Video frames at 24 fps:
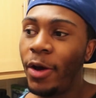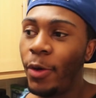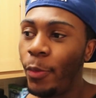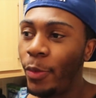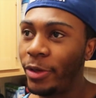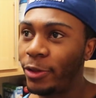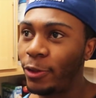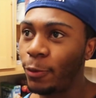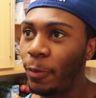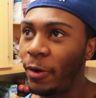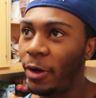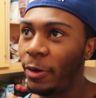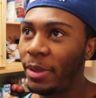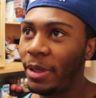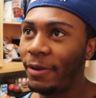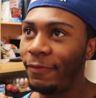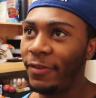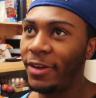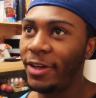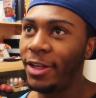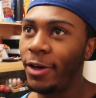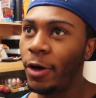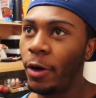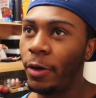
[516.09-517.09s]
which will probably be a
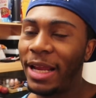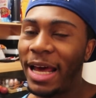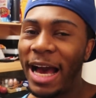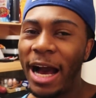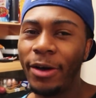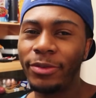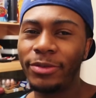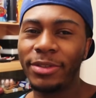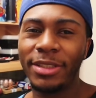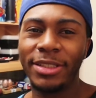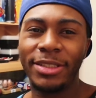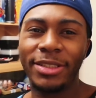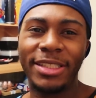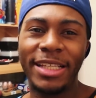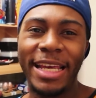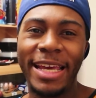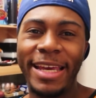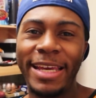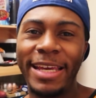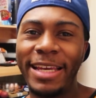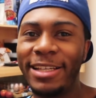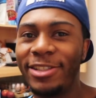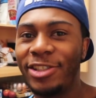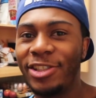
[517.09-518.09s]
video on how to
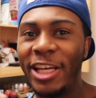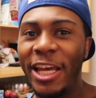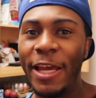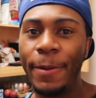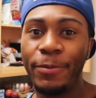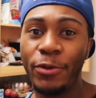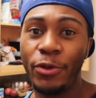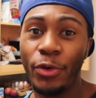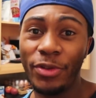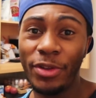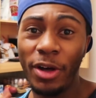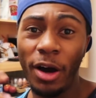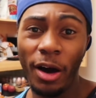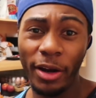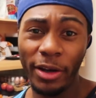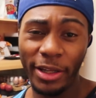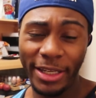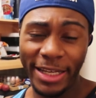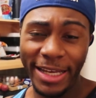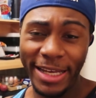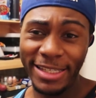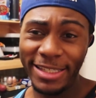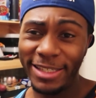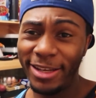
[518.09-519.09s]
stay in shape during the
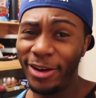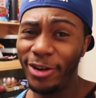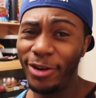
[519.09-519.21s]
holidays.